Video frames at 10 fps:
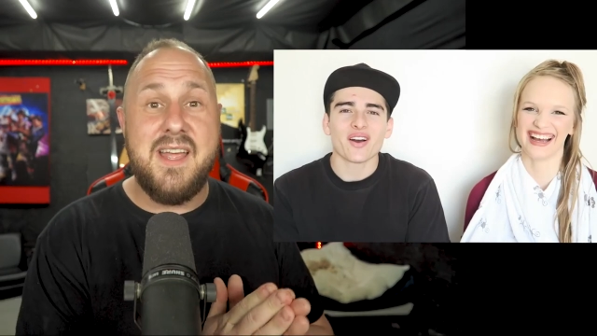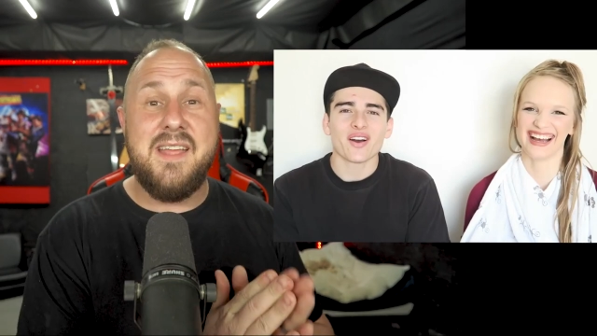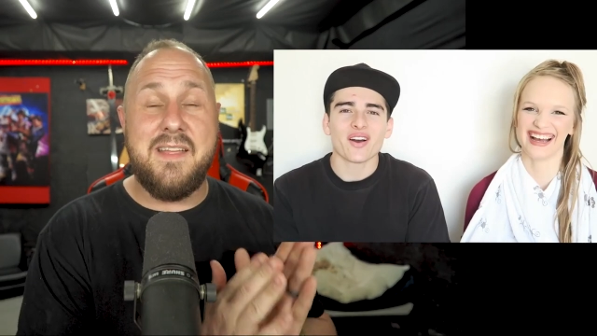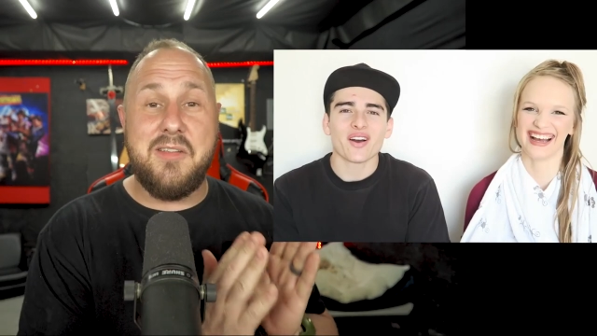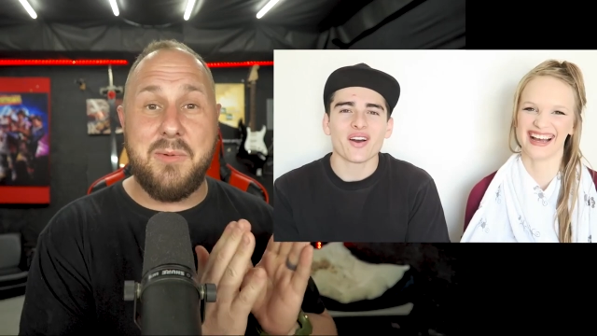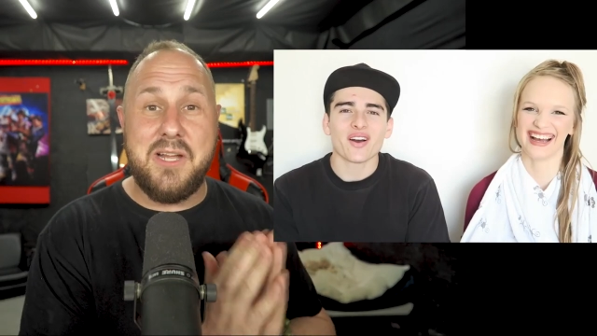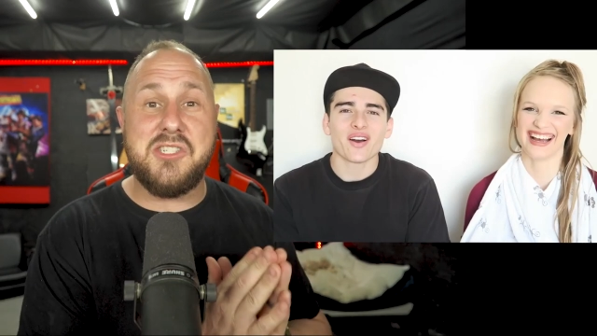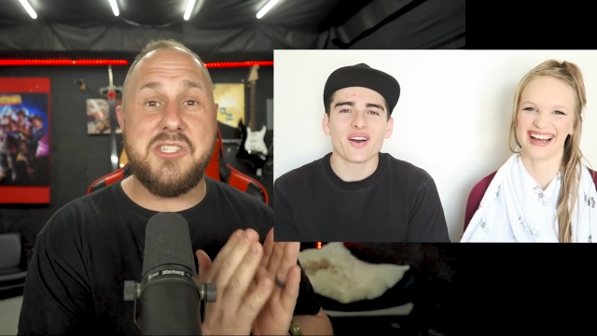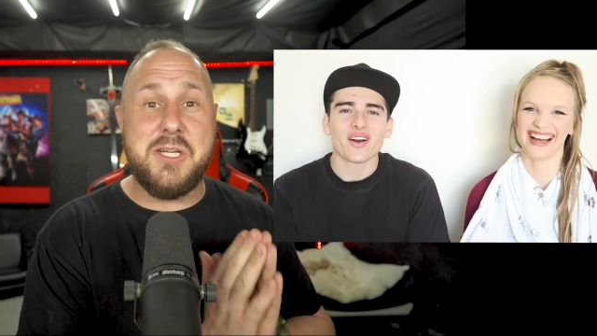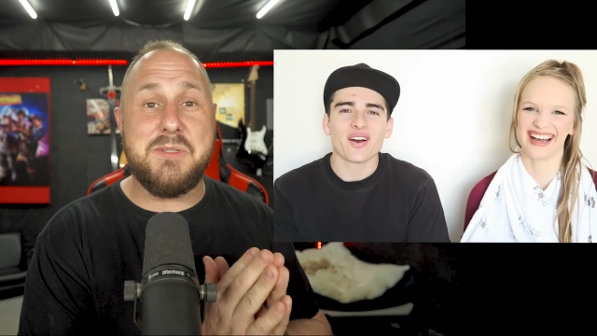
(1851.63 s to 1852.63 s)
Speaker 1: that the
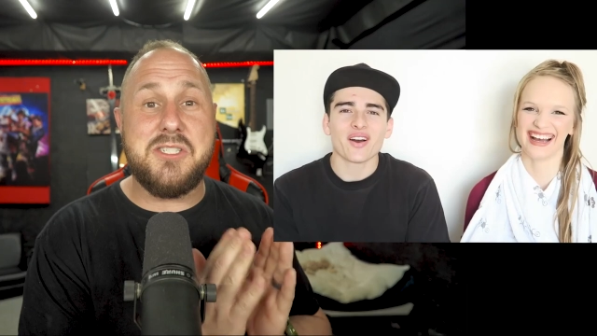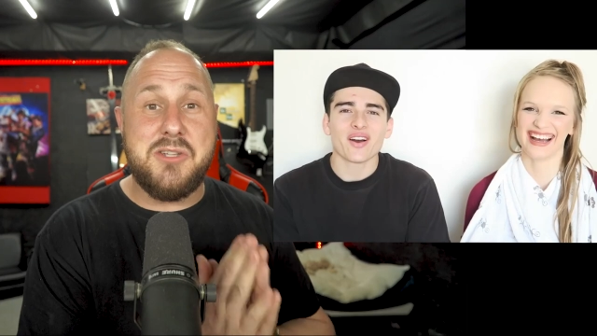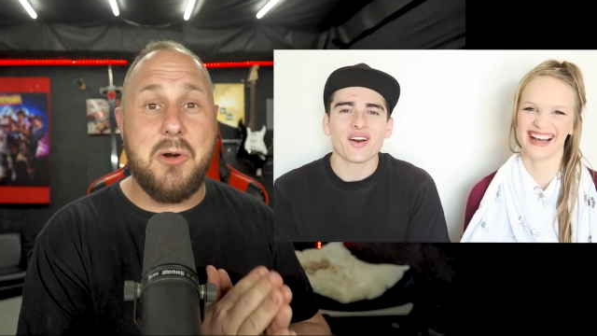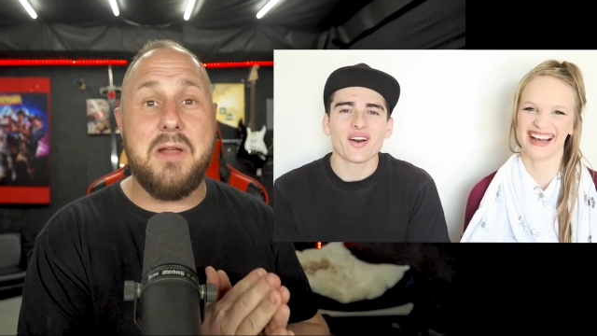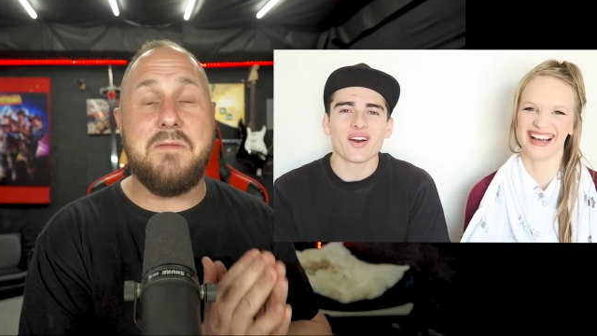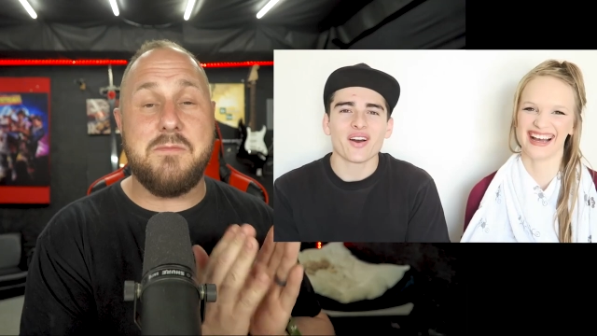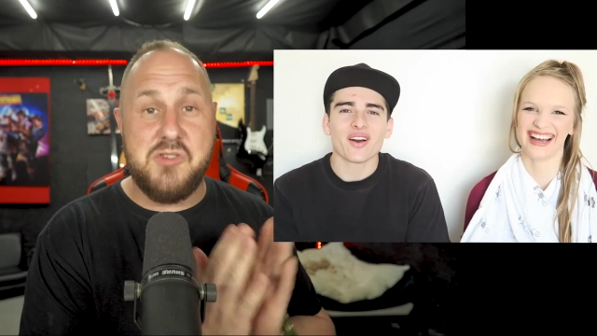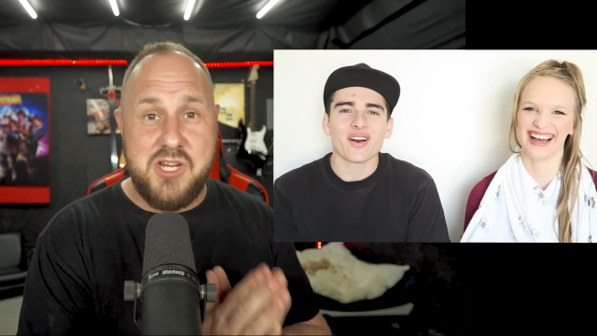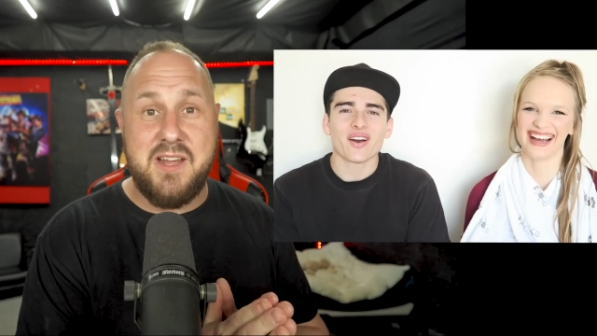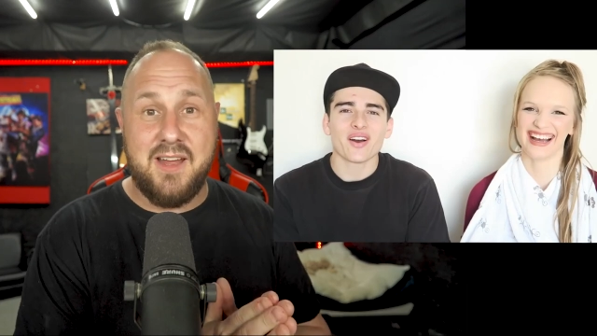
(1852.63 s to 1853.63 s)
relationship started from
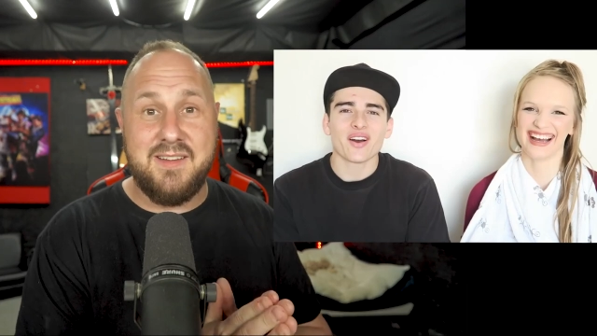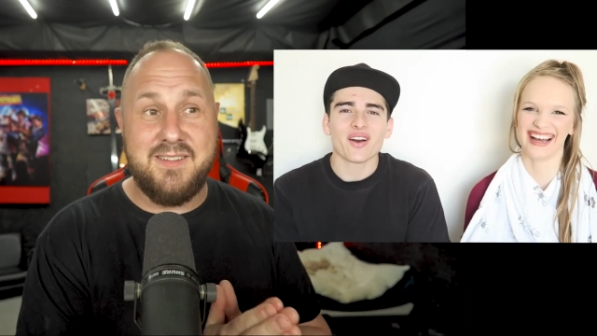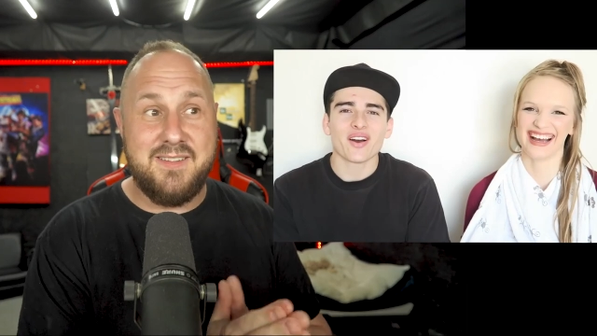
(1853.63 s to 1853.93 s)
cheating.